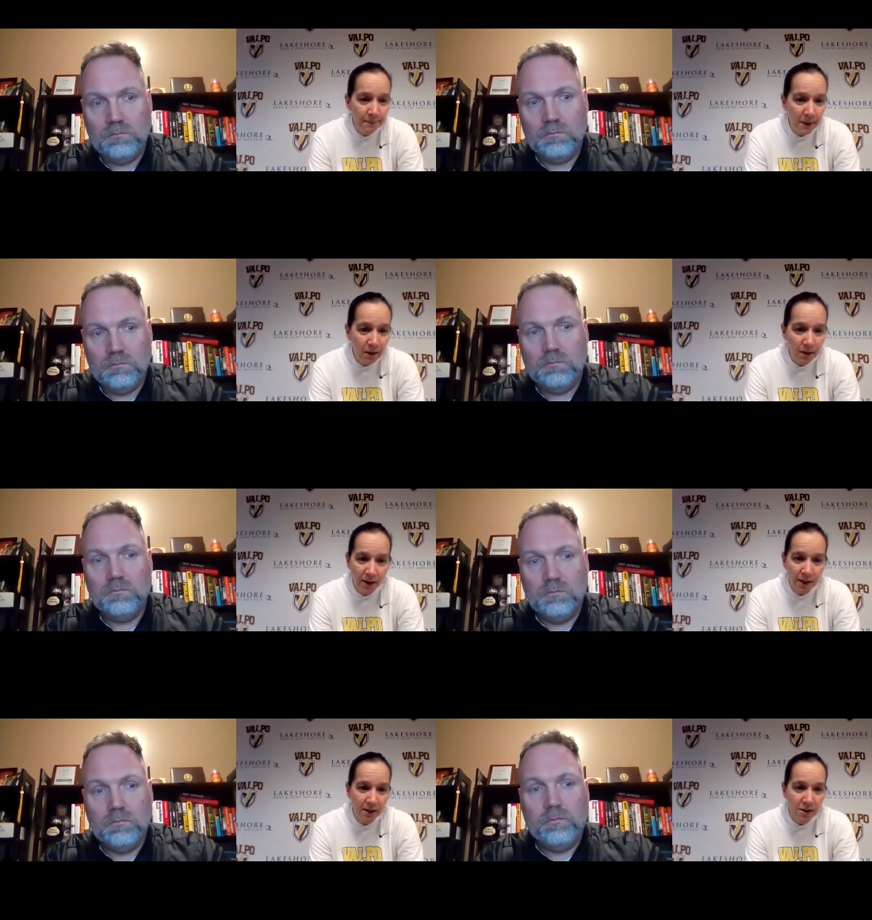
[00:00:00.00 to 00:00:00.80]
Speaker 1: You know,
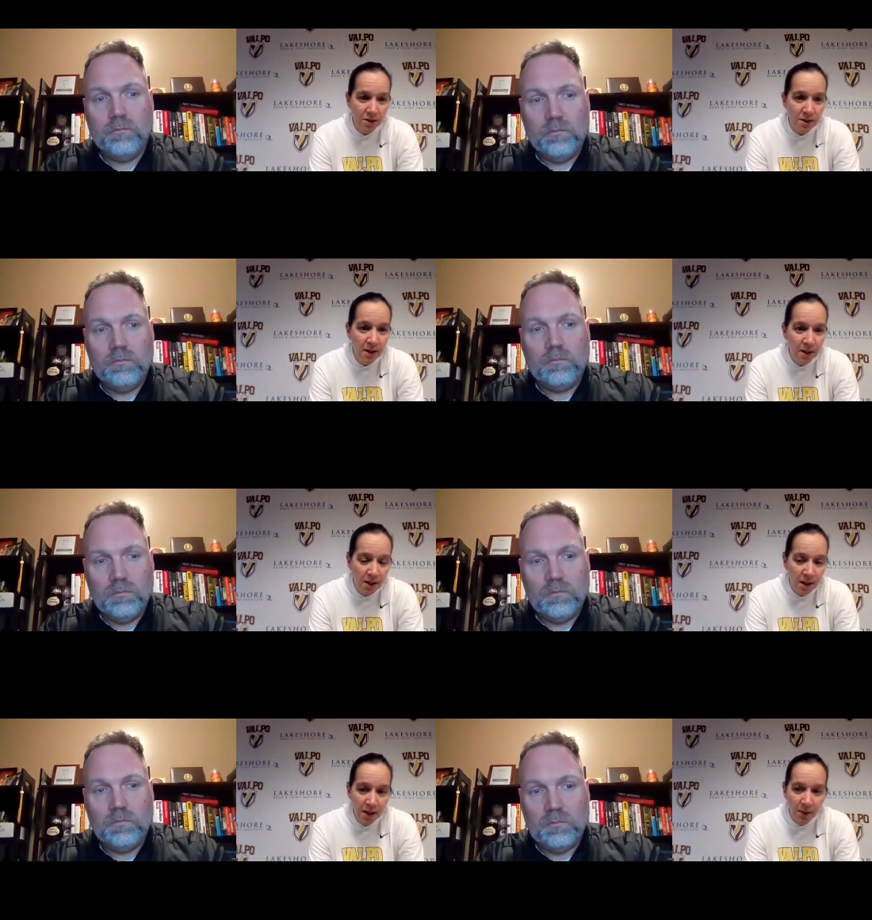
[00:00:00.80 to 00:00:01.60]
like they just,
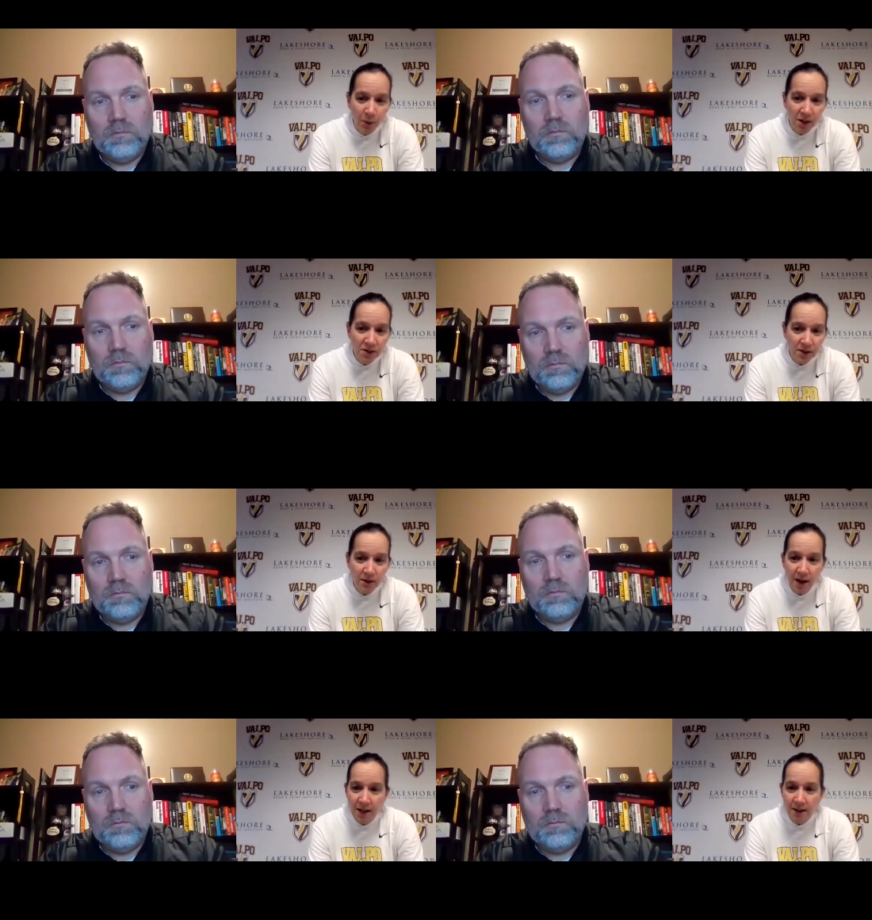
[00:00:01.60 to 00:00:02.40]
and when it's
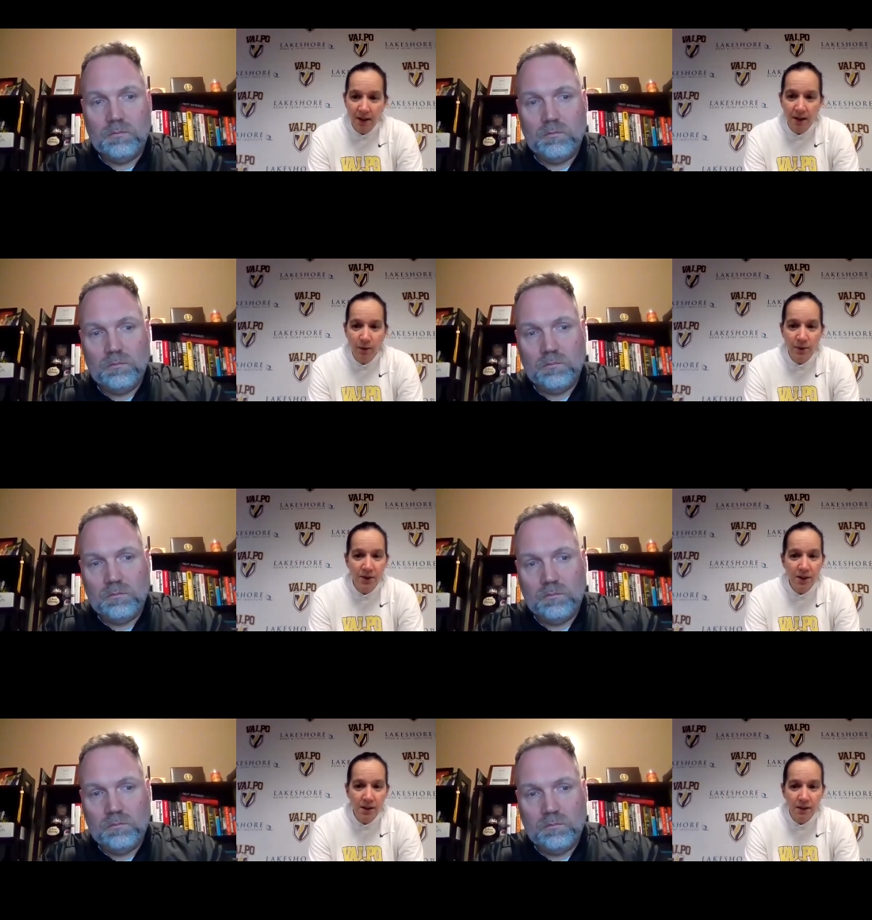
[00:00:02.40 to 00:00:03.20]
their night, they go
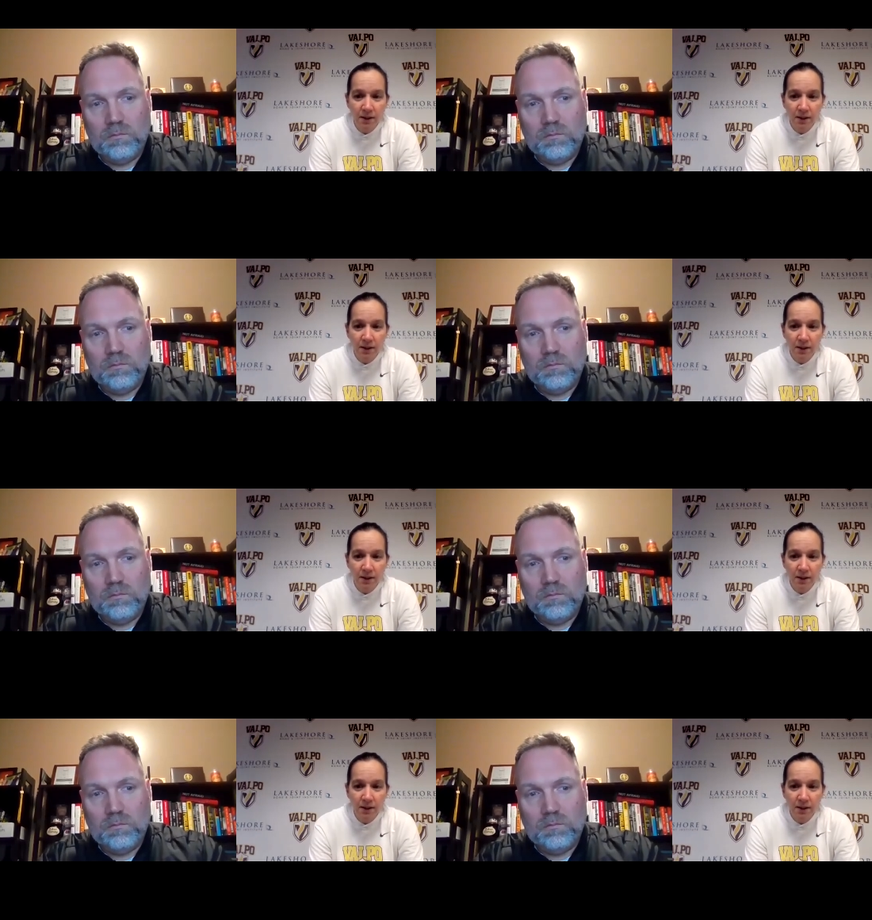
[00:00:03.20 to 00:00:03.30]
with it.